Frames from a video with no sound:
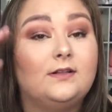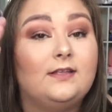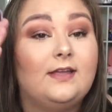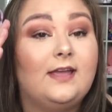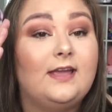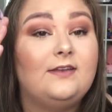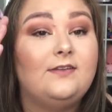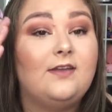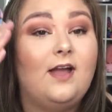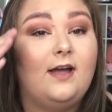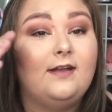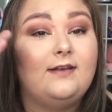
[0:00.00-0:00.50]

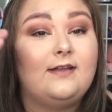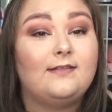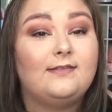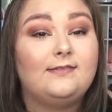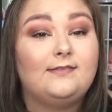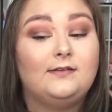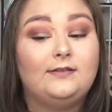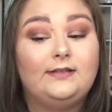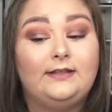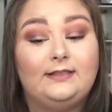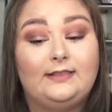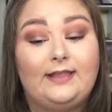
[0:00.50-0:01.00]
and not
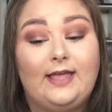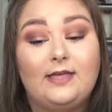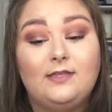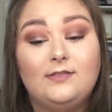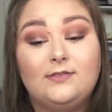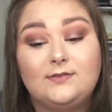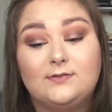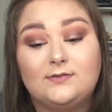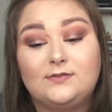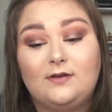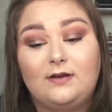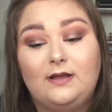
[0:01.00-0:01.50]
necessarily length.
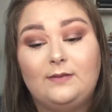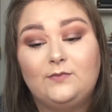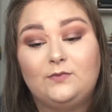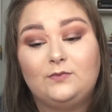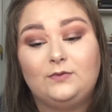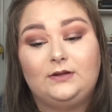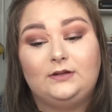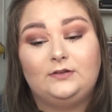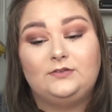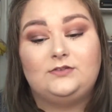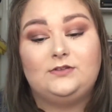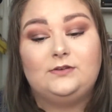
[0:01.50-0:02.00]
So sometimes
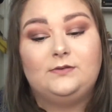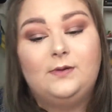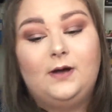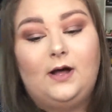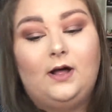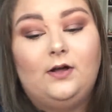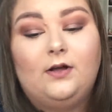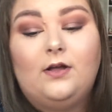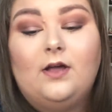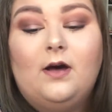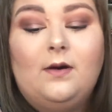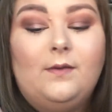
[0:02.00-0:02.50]
what I'll do,
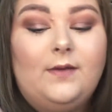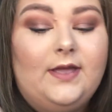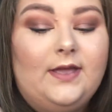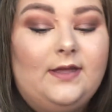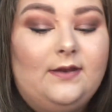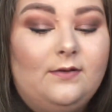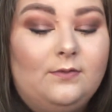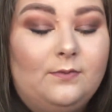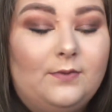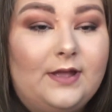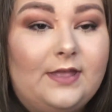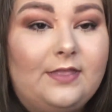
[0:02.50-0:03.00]
I'll go
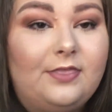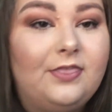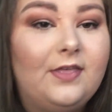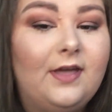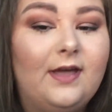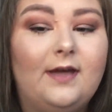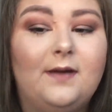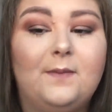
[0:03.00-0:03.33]
in with